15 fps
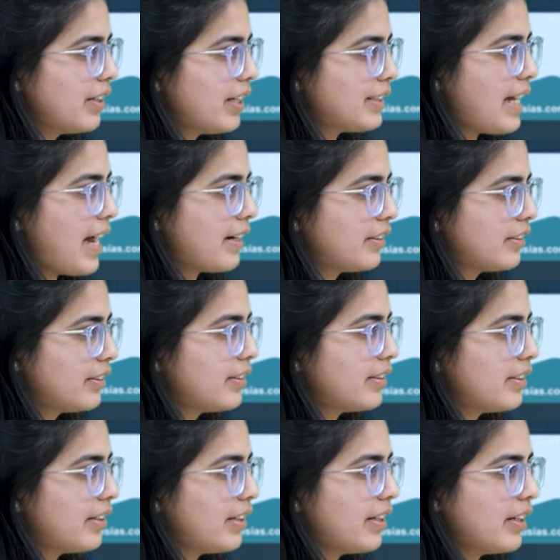attacked
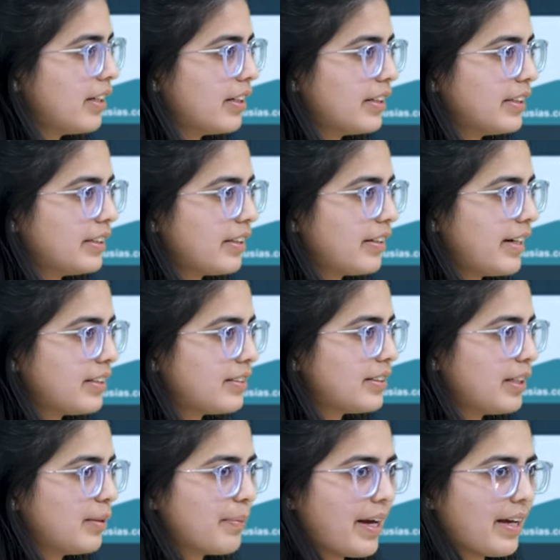in the Red
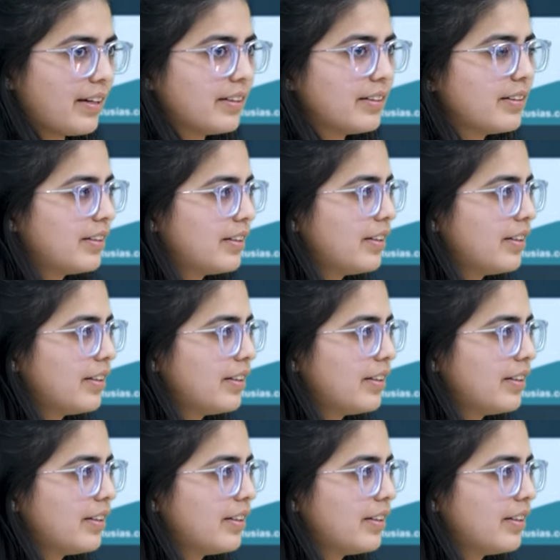Sea by...